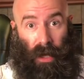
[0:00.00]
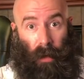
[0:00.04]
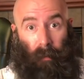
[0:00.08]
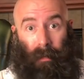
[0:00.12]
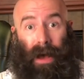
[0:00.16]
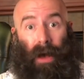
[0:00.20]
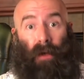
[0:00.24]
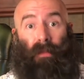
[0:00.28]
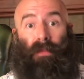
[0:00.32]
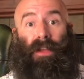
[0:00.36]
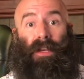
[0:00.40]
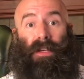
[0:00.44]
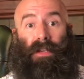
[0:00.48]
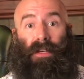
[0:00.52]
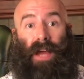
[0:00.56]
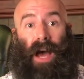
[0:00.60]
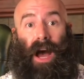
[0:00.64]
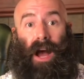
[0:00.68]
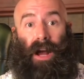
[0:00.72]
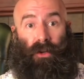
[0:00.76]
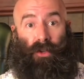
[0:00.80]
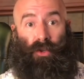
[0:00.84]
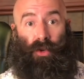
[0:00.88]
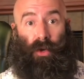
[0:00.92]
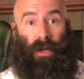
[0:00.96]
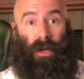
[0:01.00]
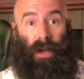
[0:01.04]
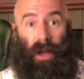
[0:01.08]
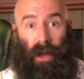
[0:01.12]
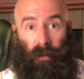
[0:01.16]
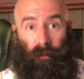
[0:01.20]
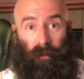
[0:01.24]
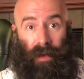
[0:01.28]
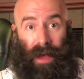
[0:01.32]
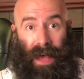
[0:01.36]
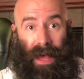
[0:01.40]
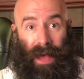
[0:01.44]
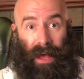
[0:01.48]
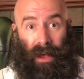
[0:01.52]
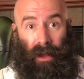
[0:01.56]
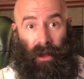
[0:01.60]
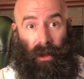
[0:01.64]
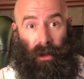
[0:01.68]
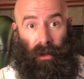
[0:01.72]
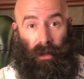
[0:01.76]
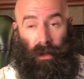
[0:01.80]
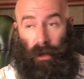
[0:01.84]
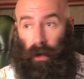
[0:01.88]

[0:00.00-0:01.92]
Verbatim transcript: about the doctrine of hell.